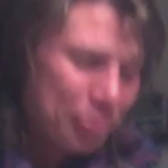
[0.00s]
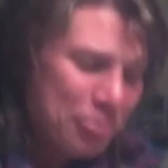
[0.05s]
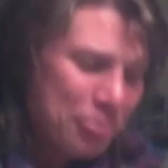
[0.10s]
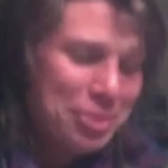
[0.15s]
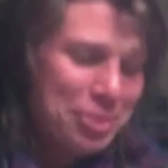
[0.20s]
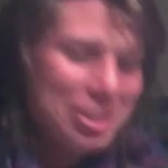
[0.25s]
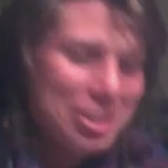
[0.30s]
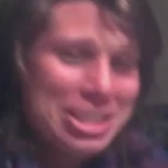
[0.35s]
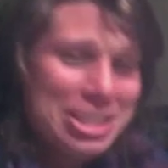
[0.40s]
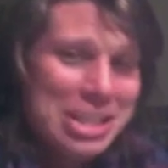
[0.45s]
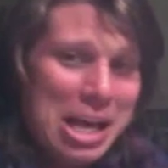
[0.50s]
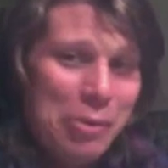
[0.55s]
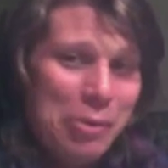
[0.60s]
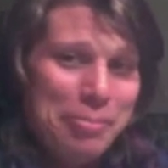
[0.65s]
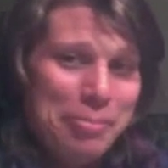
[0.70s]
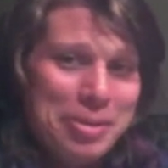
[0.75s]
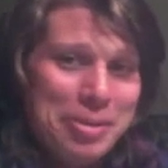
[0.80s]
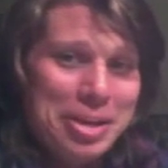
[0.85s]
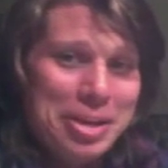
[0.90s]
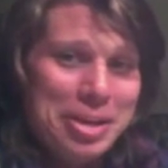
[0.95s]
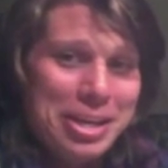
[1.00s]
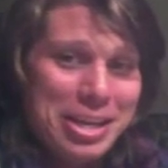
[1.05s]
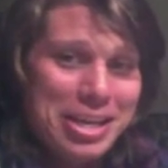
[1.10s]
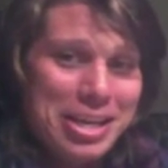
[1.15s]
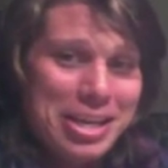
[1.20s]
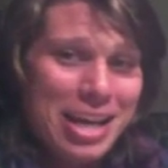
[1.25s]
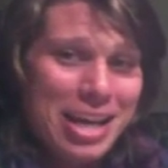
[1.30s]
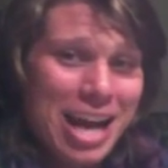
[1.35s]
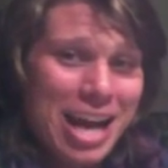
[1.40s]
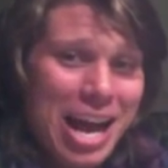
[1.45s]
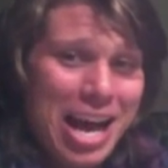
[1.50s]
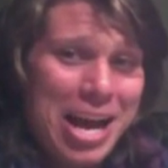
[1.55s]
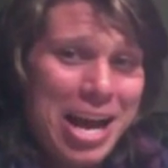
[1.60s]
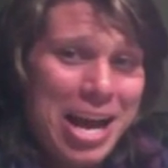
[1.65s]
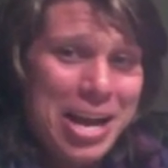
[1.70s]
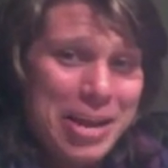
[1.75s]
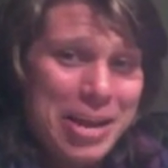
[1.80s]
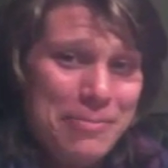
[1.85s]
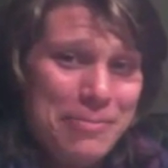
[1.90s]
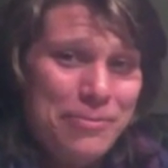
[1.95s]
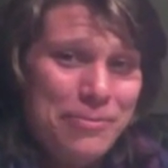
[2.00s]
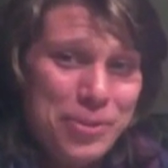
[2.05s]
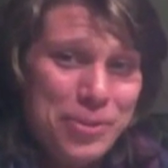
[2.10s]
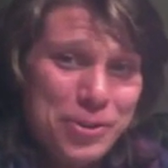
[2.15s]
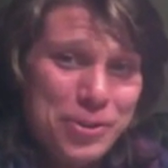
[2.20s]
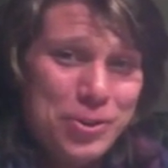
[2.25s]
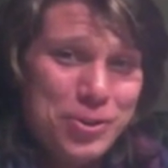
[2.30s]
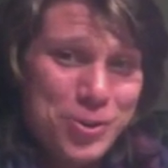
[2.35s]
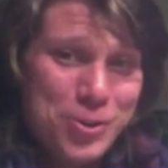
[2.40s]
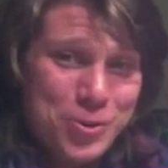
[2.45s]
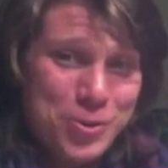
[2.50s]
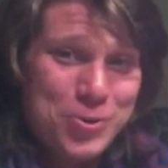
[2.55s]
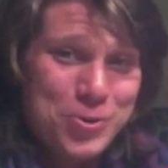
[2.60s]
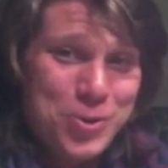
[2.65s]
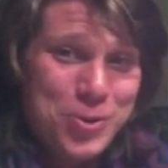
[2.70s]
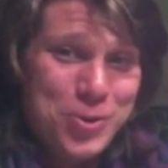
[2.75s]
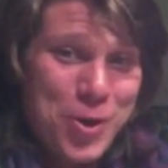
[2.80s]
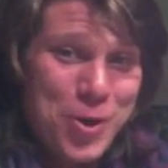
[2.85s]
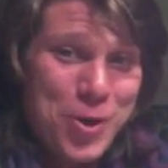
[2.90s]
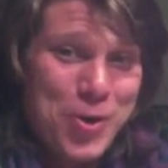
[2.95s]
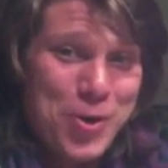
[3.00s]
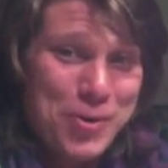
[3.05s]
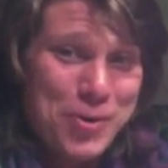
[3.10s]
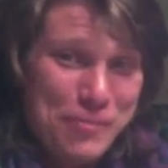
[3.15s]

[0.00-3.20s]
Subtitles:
Please help me. I am feeling so sorry